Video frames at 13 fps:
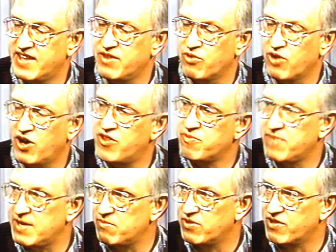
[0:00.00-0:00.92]
And there were other
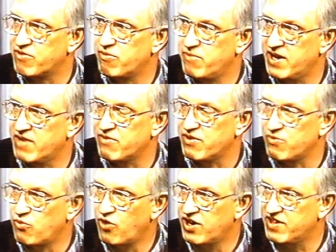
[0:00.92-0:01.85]
people that were being
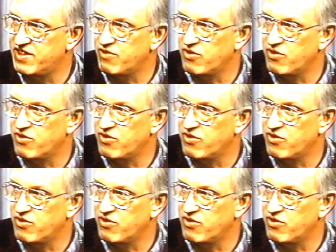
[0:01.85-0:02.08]
rewarded